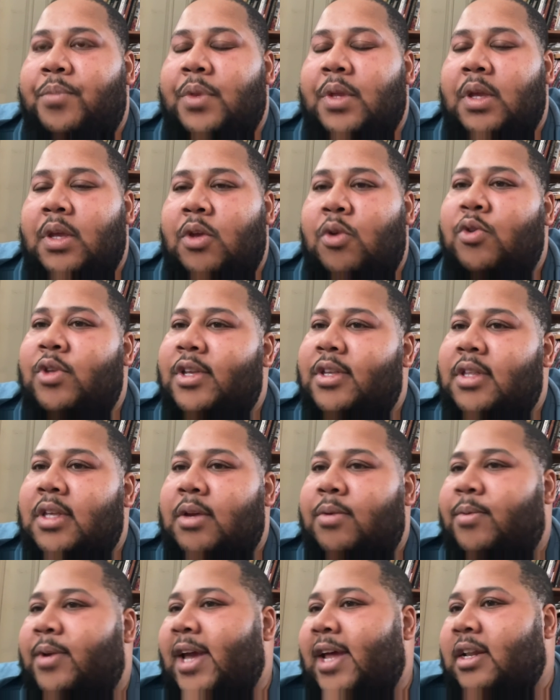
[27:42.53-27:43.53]
You just need
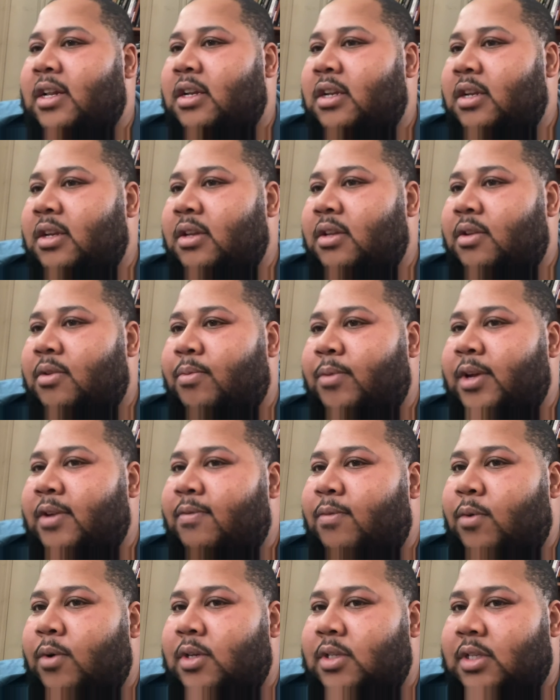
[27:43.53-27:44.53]
reality to
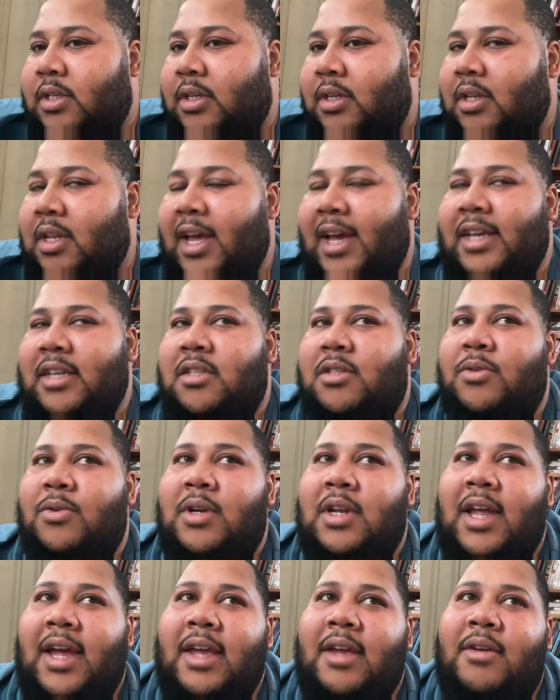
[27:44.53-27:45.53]
reinforce it. Like, sort of
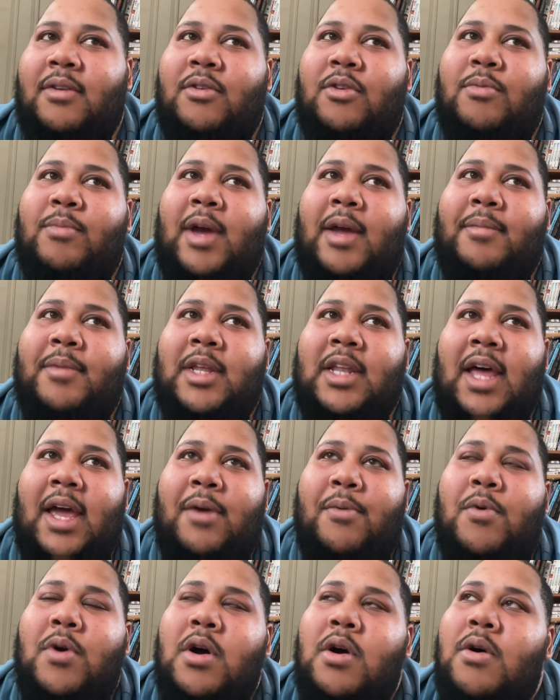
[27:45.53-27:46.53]
like, you might be like,
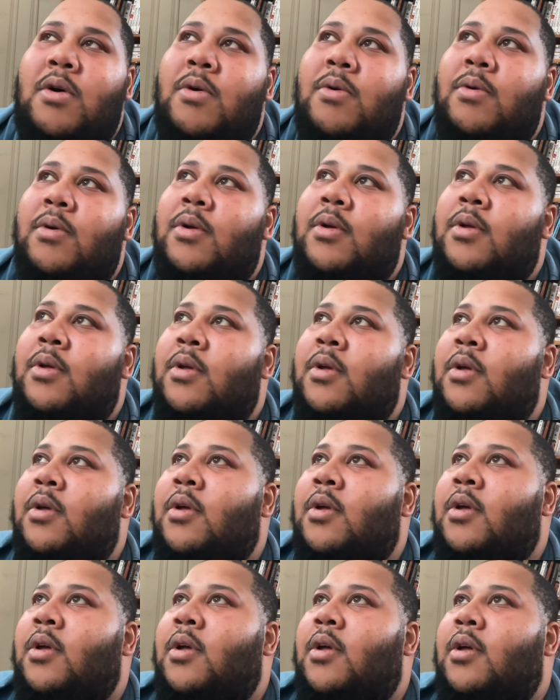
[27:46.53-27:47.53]
well,
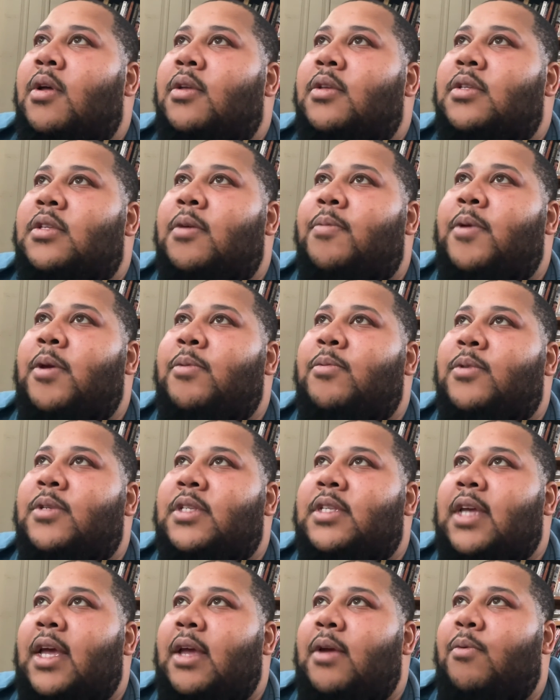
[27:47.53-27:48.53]
some people will
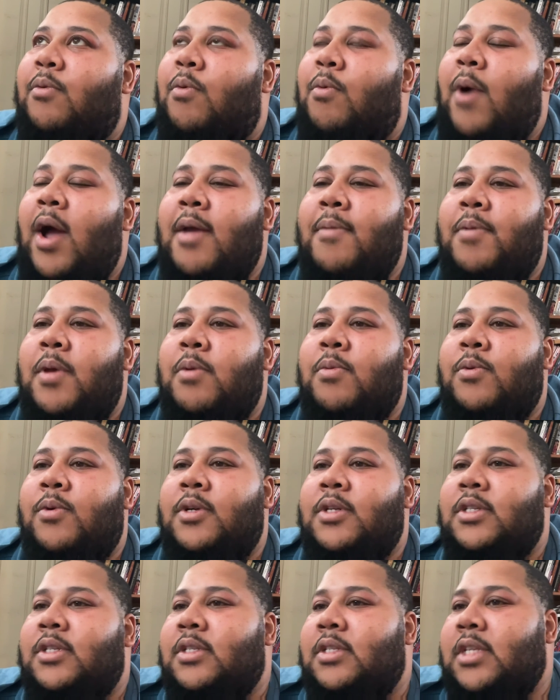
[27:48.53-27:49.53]
say, well, white people are
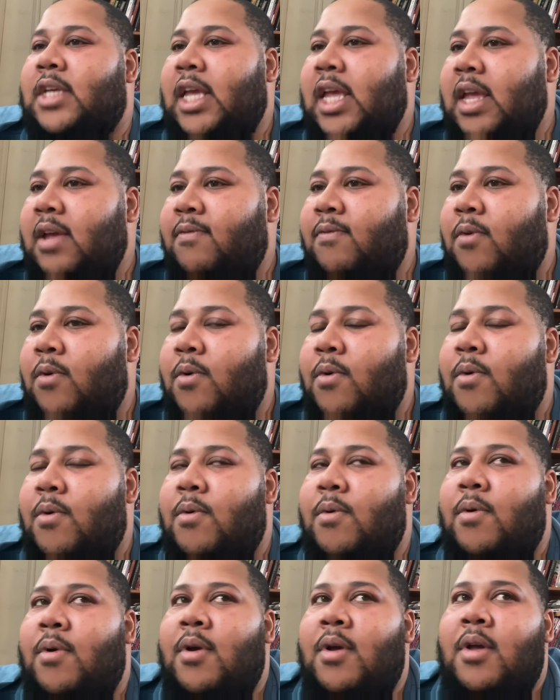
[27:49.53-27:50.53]
just
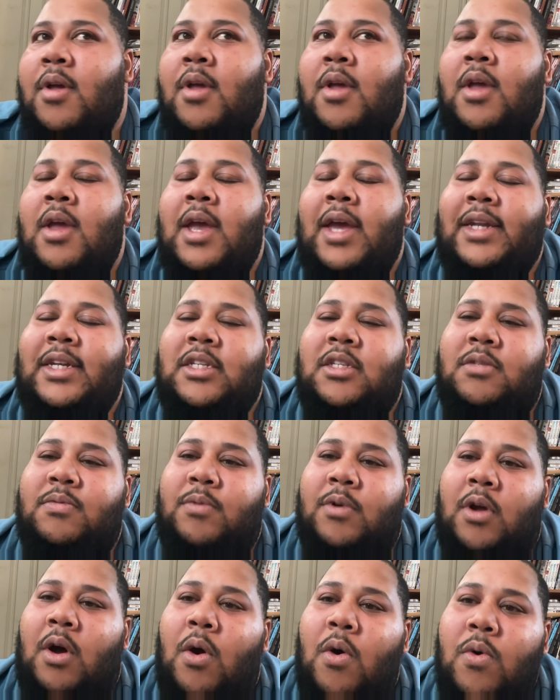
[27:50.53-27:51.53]
evil and they just want
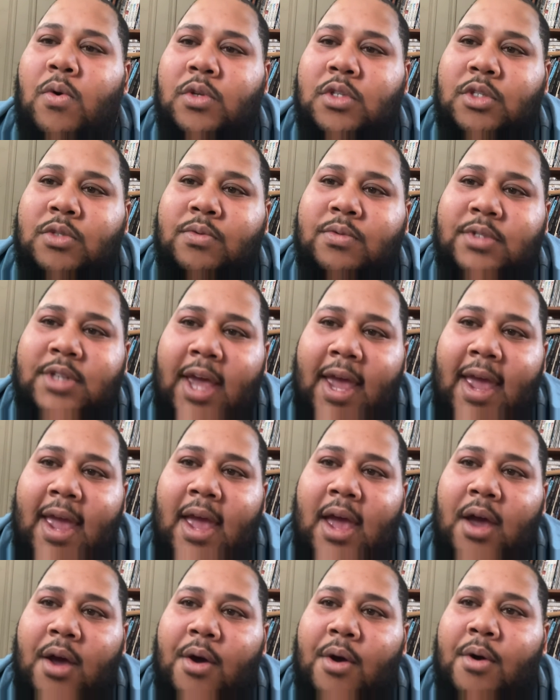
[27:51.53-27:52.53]
to hold you
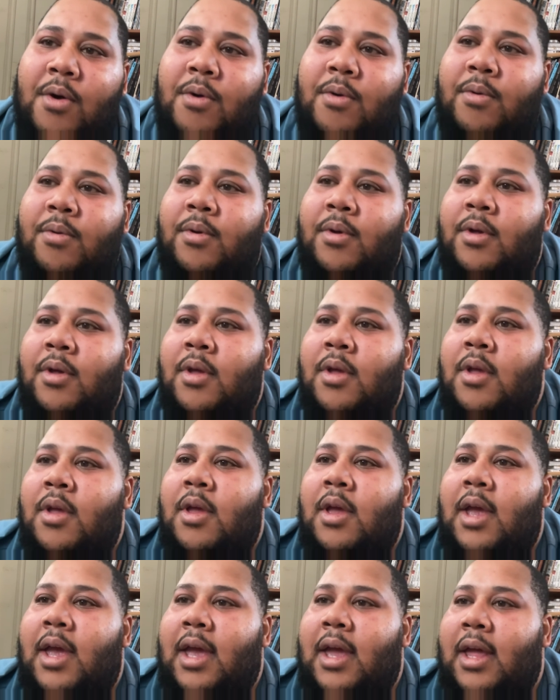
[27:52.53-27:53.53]
down
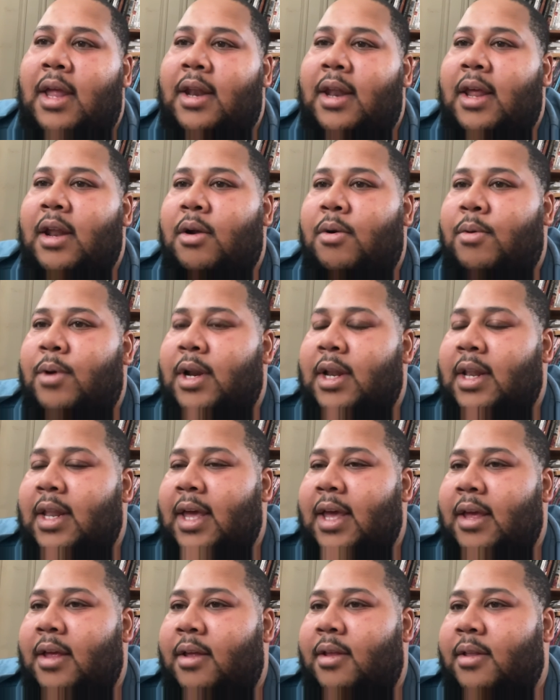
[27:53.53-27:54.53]
and they don't want to
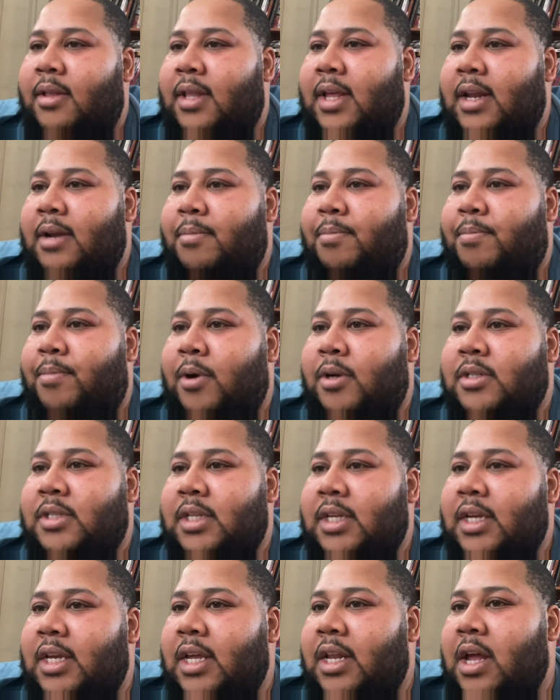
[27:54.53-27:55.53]
let a person
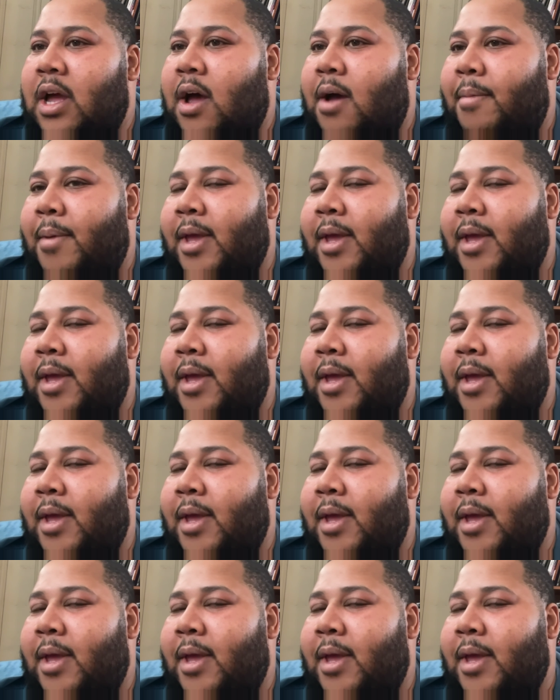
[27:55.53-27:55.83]
get up.